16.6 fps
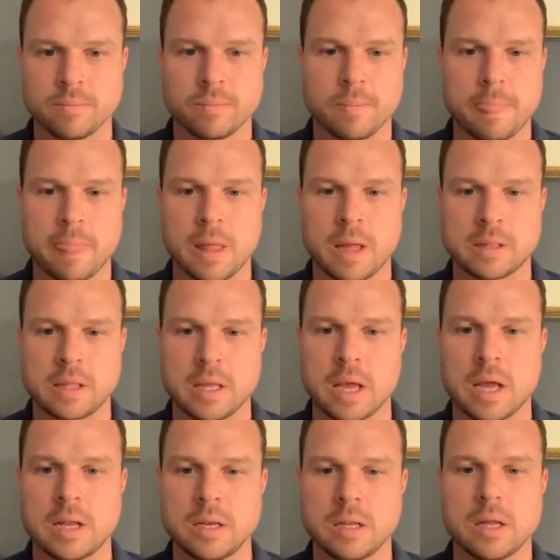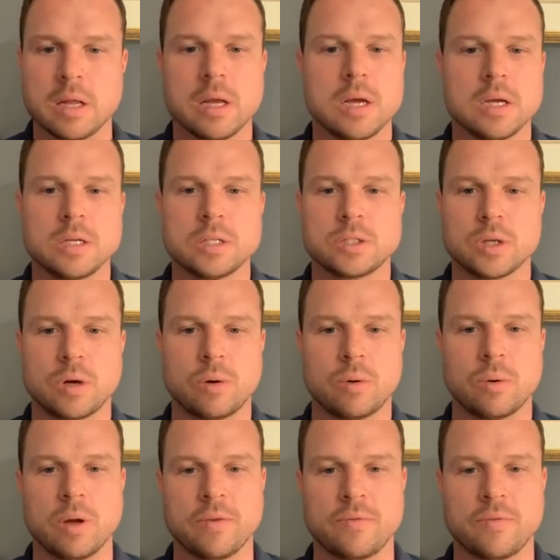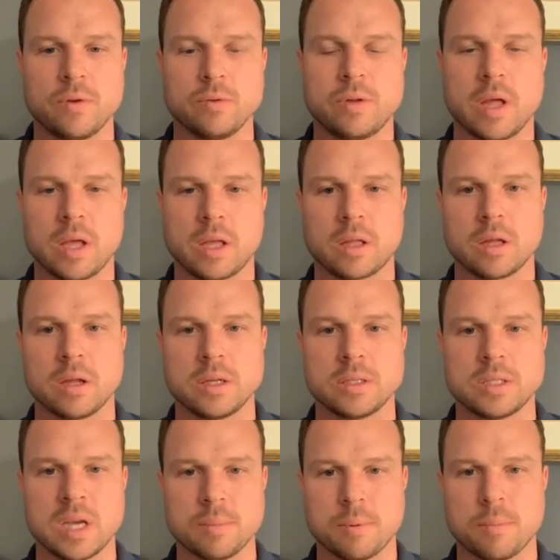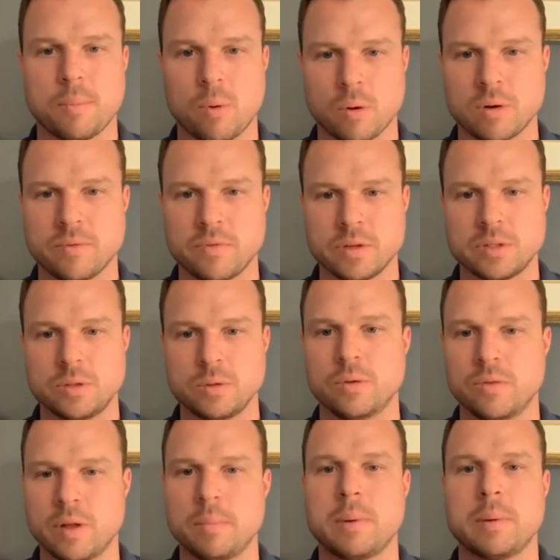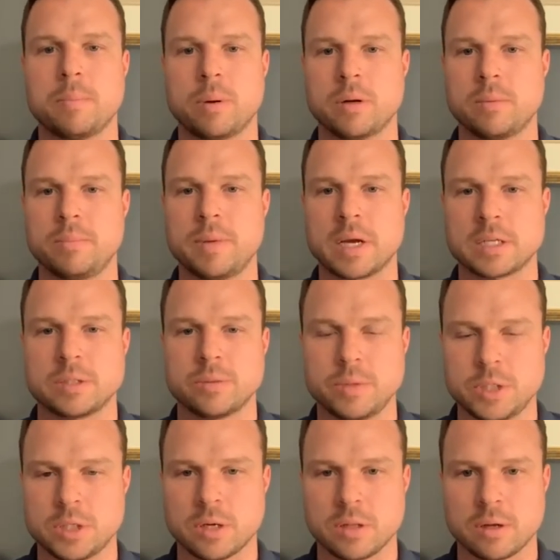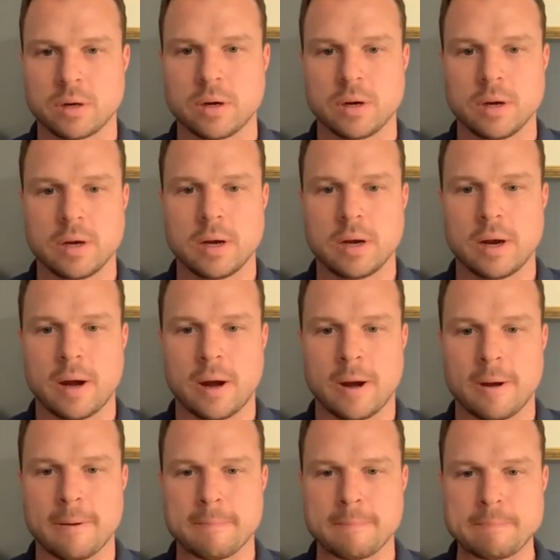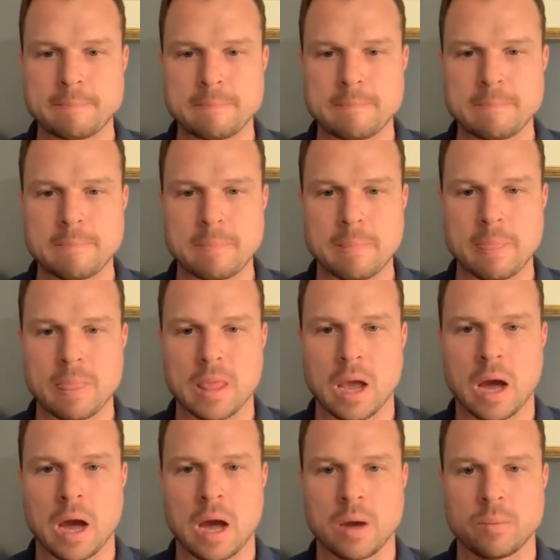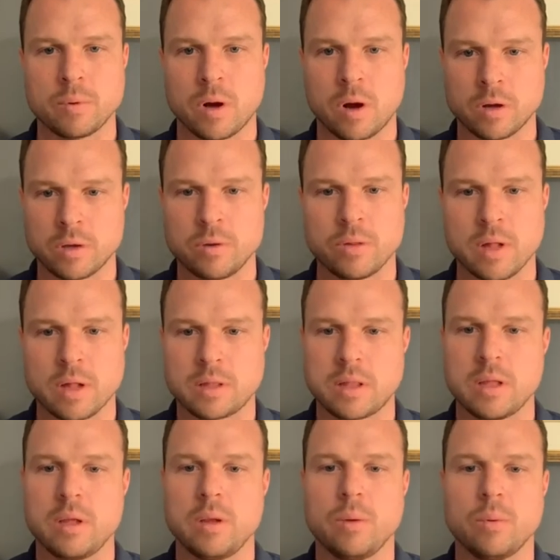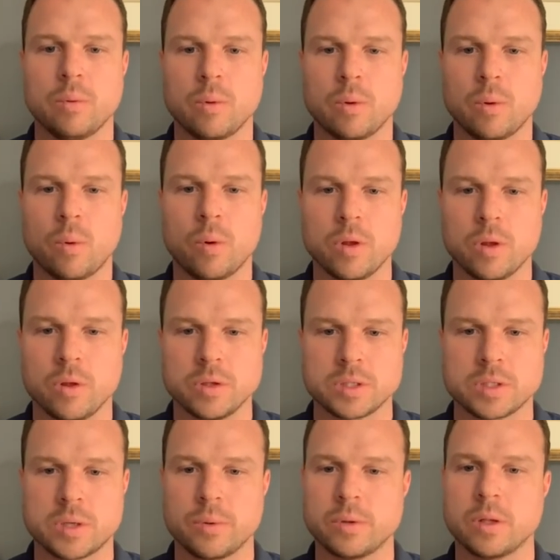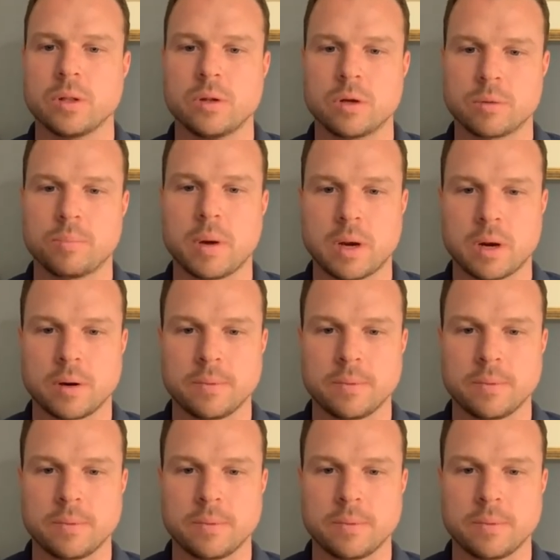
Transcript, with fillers: at the end. So if you take a sample board of the two of them and put them next to each other, um, I would argue that the oil is going to look better.